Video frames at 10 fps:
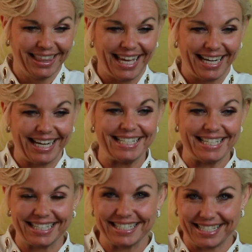that I
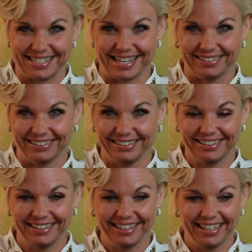needed to settle.
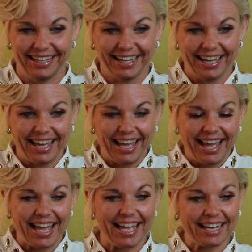
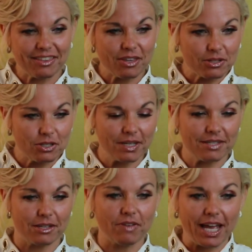And I thought to
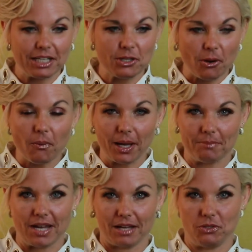myself, I know
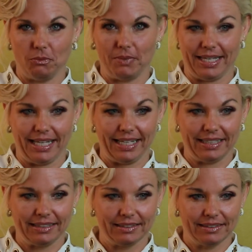I'm not too picky.
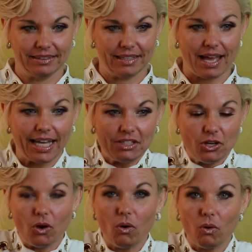I
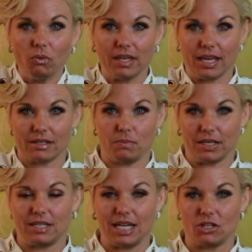know the
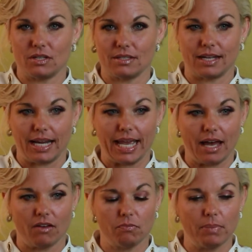expectations that I
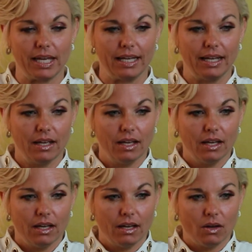have. But
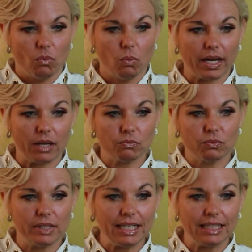what I
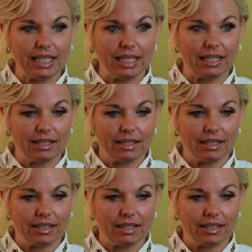really,